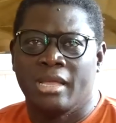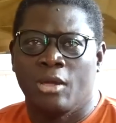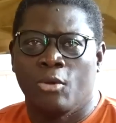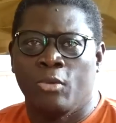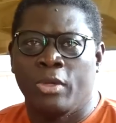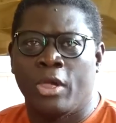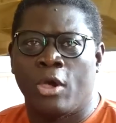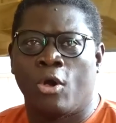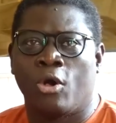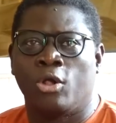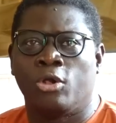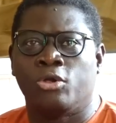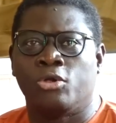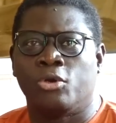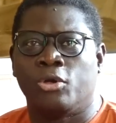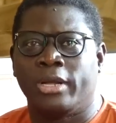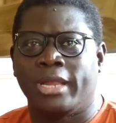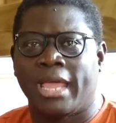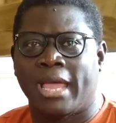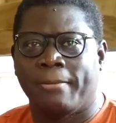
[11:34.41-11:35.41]
we all
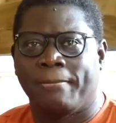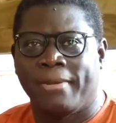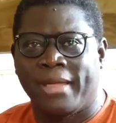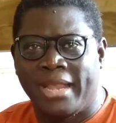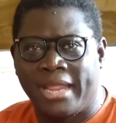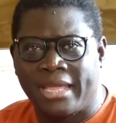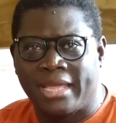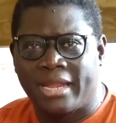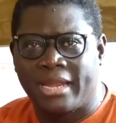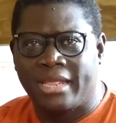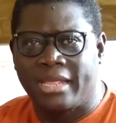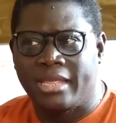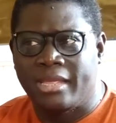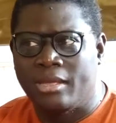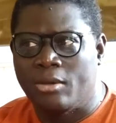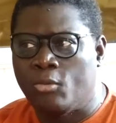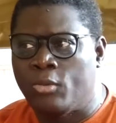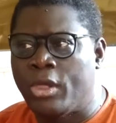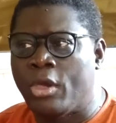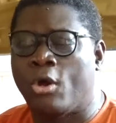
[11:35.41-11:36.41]
know their pedigree,
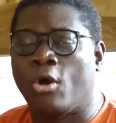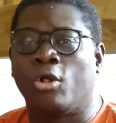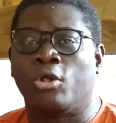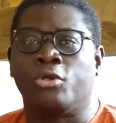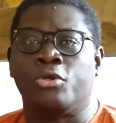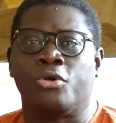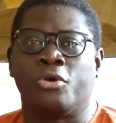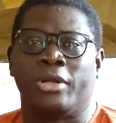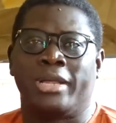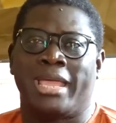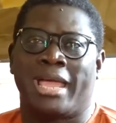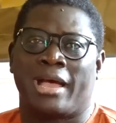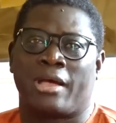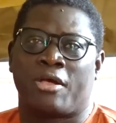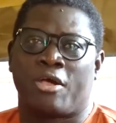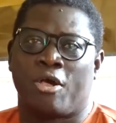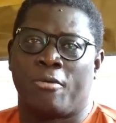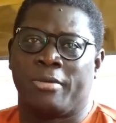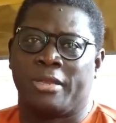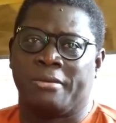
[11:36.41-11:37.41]
we all know their
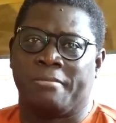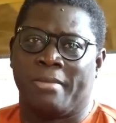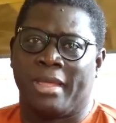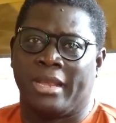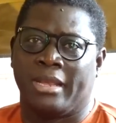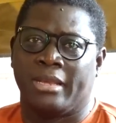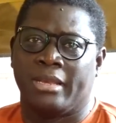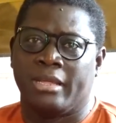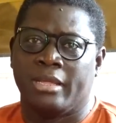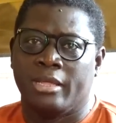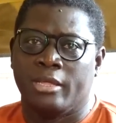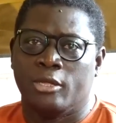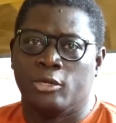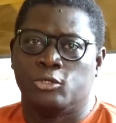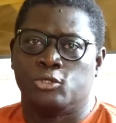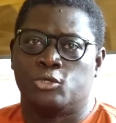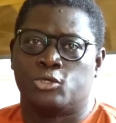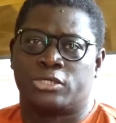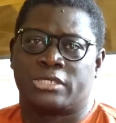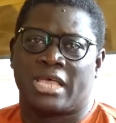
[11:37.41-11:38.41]
commitment
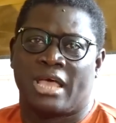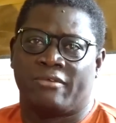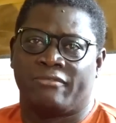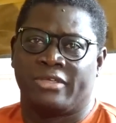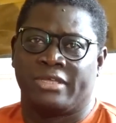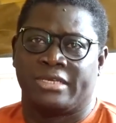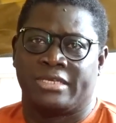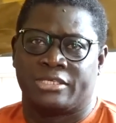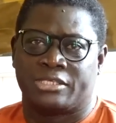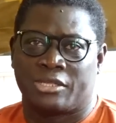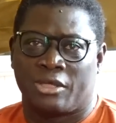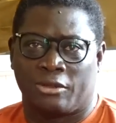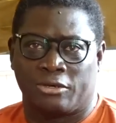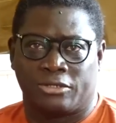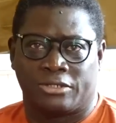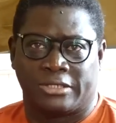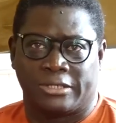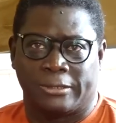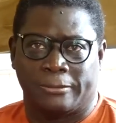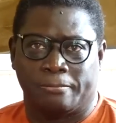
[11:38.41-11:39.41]
to serving this
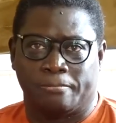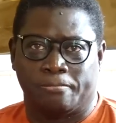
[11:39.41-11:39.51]
country.